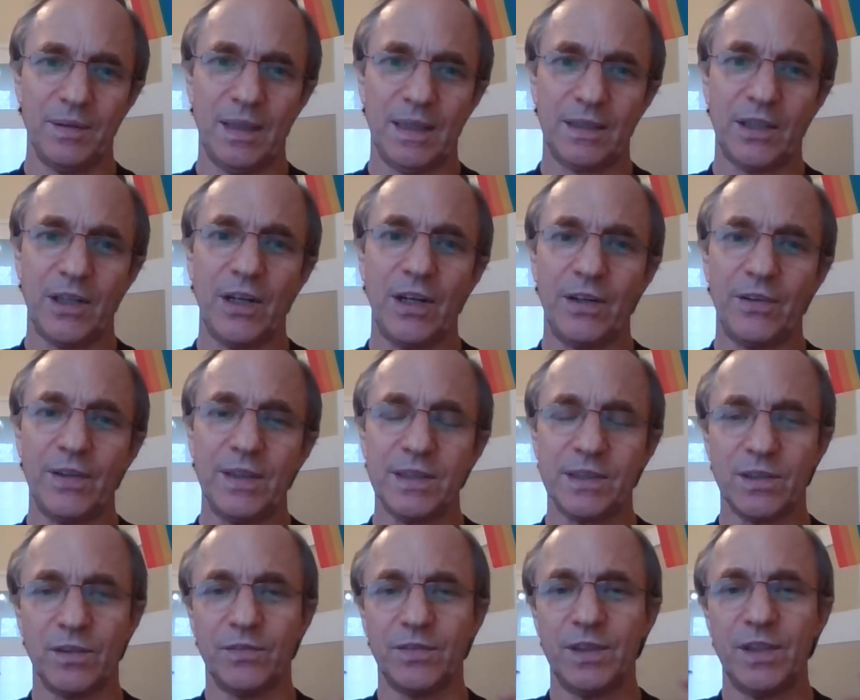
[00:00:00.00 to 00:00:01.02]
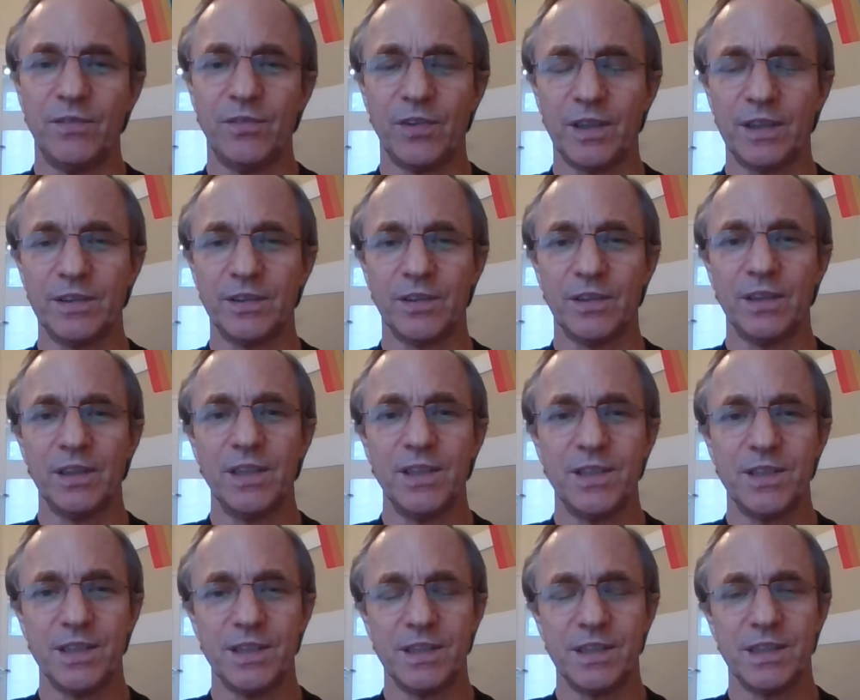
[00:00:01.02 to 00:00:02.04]
adherents of different
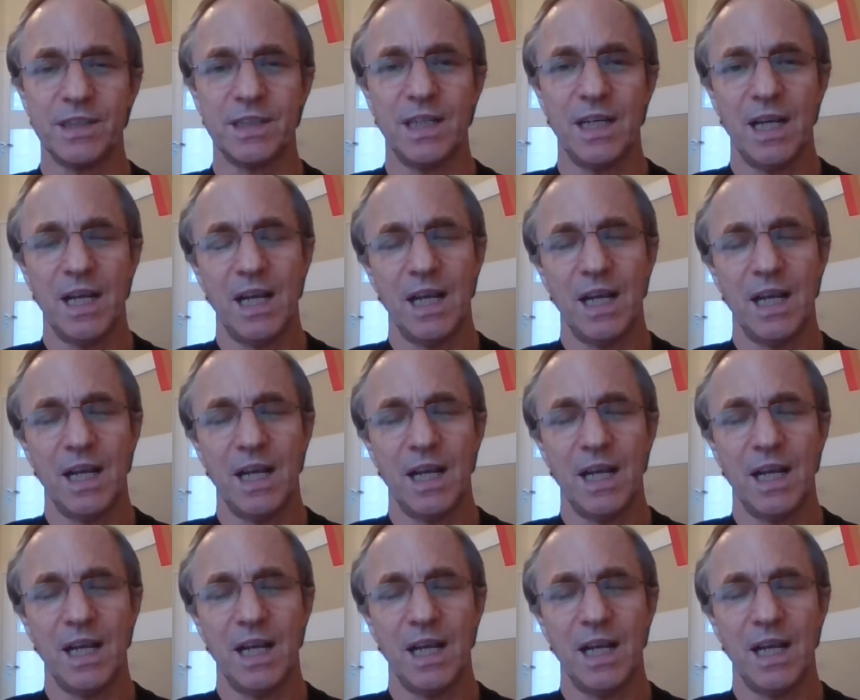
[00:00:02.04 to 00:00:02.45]
religions